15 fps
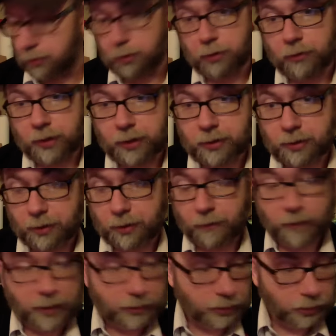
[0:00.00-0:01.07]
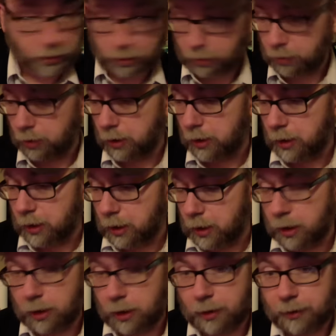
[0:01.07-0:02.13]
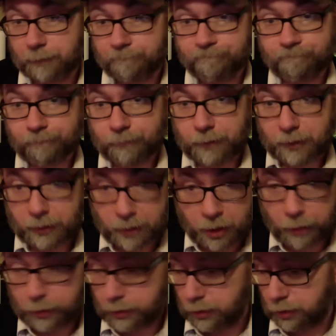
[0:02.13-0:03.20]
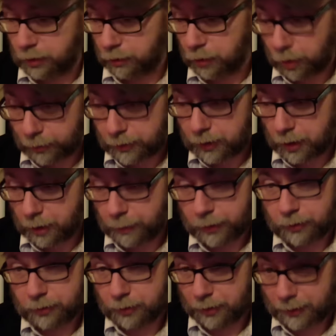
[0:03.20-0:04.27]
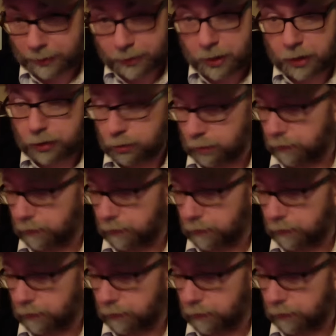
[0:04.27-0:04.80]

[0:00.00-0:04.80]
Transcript: this, the fact that you always, you know, you always comment. I get to talk to you on